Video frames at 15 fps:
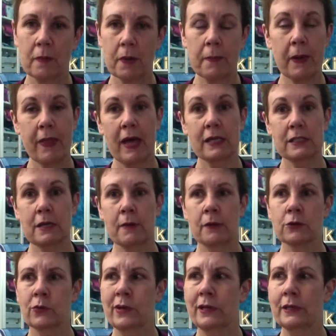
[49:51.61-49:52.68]
But by that time, I
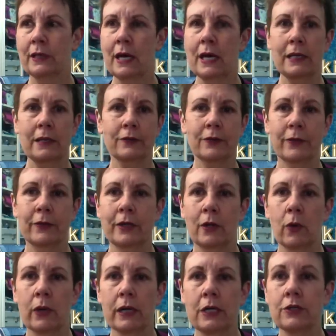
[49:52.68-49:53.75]
was willing to cutting, so you
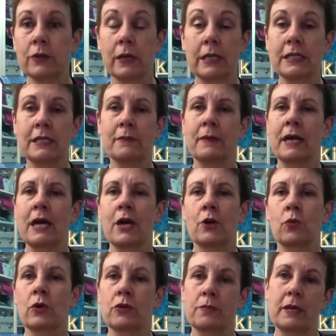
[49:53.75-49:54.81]
know what could I do? And I didn't have my
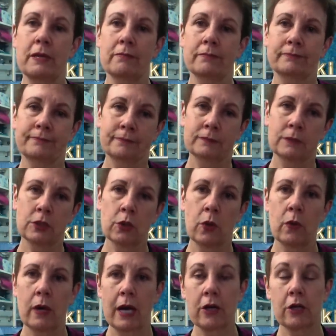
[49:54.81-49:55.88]
cutter with me,
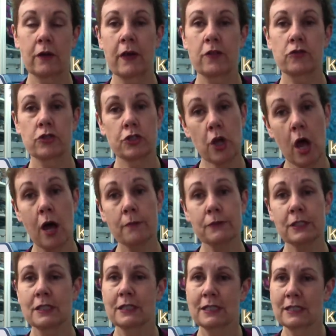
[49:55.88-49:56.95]
so I could have either
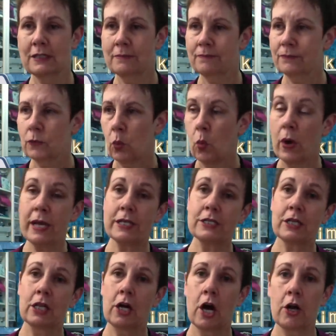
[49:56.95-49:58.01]
stopped, waited
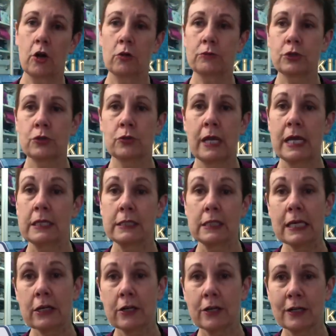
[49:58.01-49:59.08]
till I got home two days
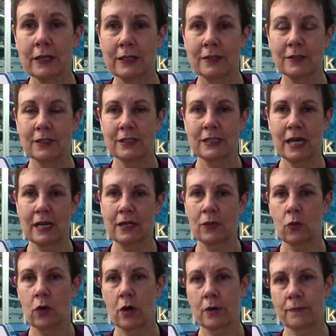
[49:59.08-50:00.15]
later and done it,
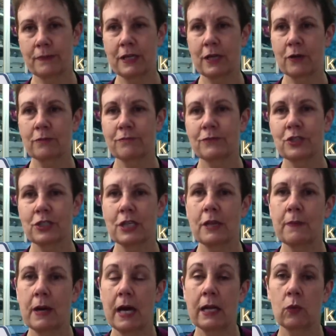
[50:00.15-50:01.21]
or you know just
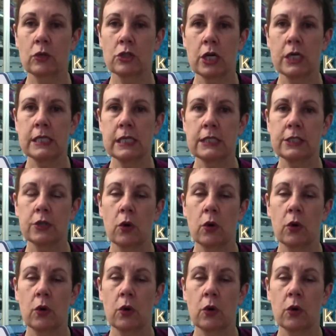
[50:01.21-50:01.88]
keep cutting, which I did.